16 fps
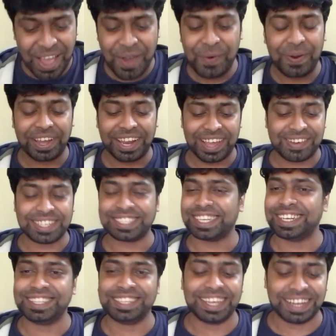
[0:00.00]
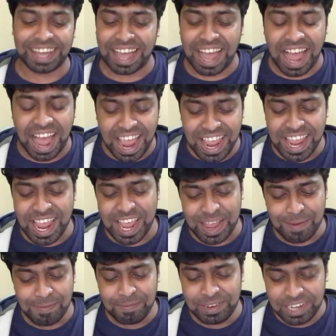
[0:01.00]
Whatever said and done, I
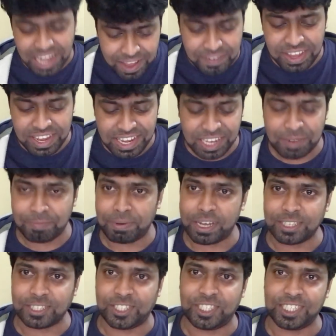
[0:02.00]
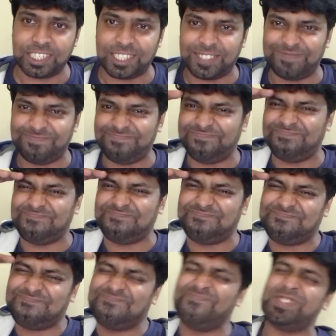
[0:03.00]
am loving it, Badsha.
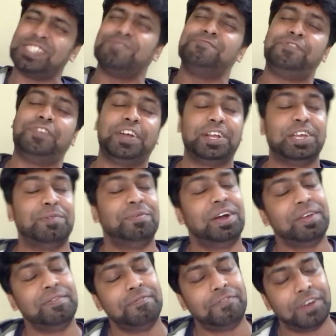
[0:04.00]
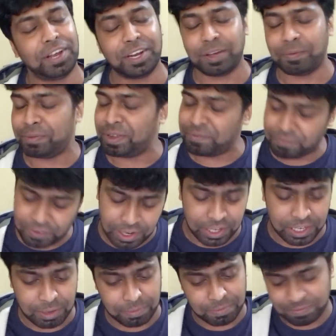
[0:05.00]
I'm fired up. I'm fired up. I'm
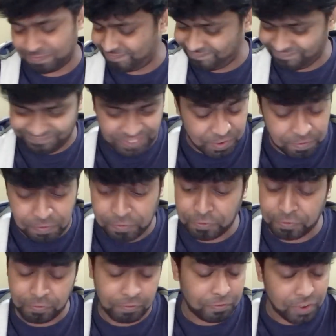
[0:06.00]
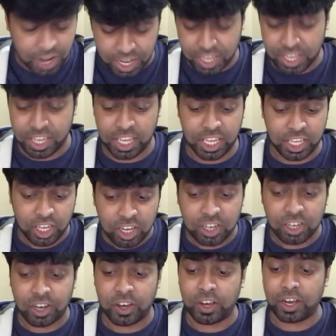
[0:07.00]
fired up. I'm
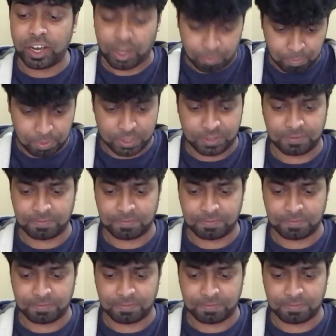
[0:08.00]
fired up.